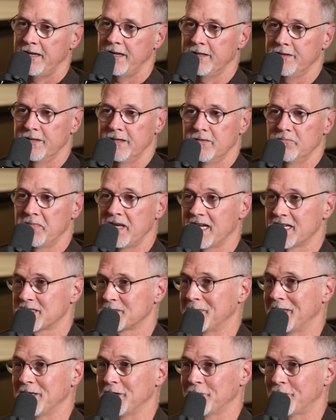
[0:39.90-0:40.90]
and then
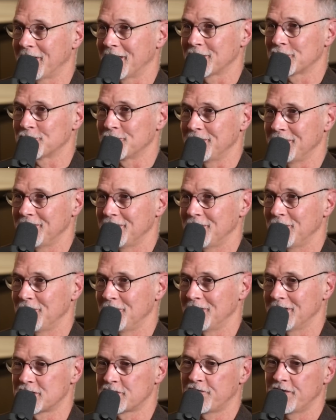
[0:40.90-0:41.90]
mass manufacturing.
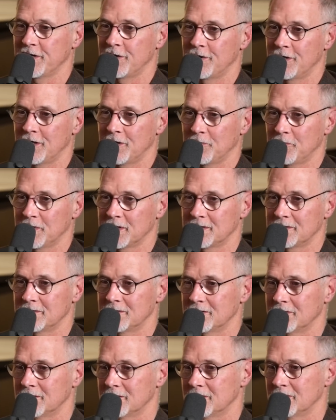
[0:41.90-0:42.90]
Let's figure out
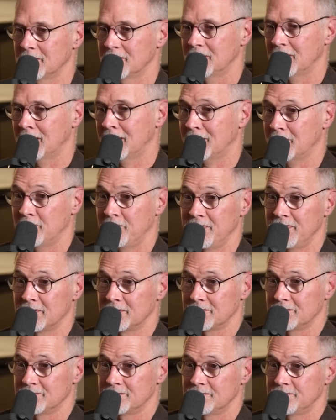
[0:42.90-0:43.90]
how to
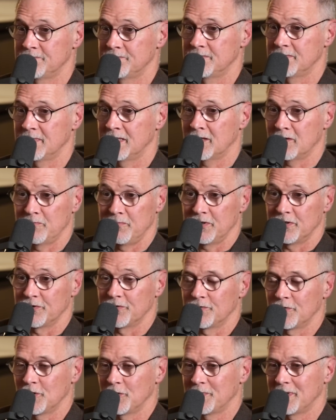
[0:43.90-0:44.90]
build
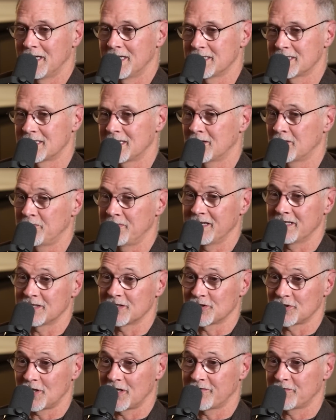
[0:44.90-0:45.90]
the robots, how to make the
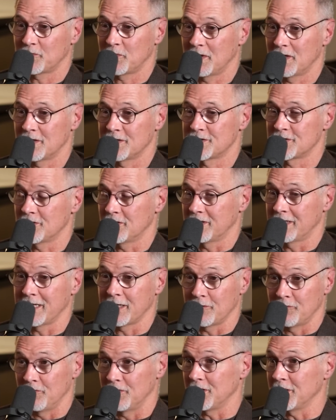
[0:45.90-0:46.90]
software so that they
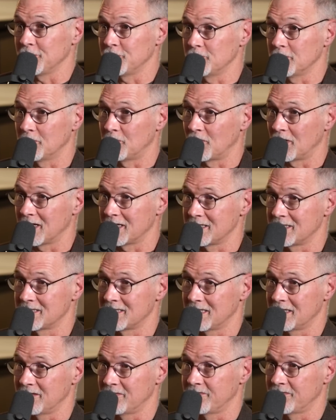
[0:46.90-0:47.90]
can really do a broad
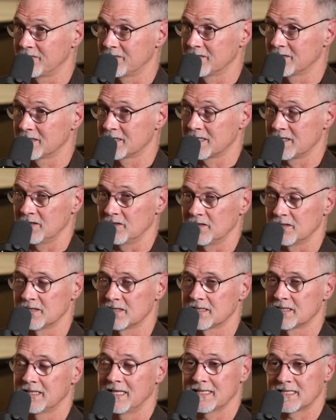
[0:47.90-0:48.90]
set of
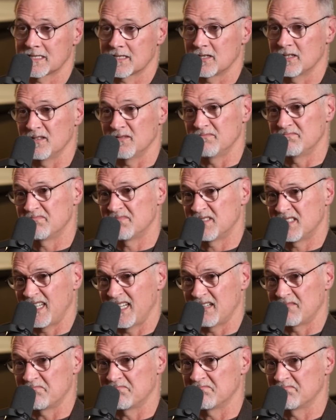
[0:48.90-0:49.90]
skills. That's going to
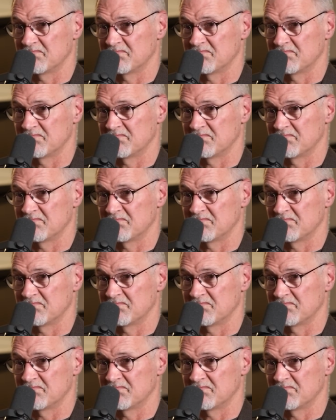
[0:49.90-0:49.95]
take